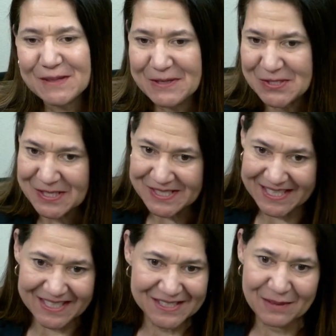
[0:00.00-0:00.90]
much,
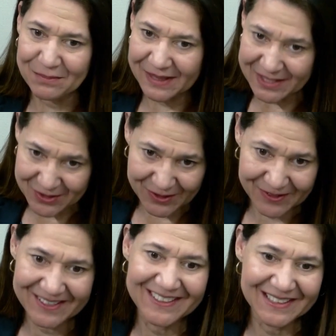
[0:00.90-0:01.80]
TC. It's a
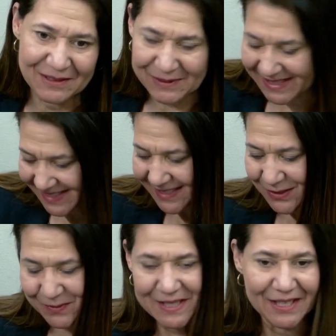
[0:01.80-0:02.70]
pleasure and a blessing
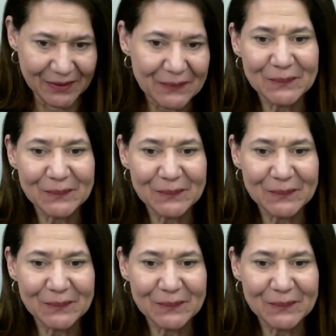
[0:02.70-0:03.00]
to be here.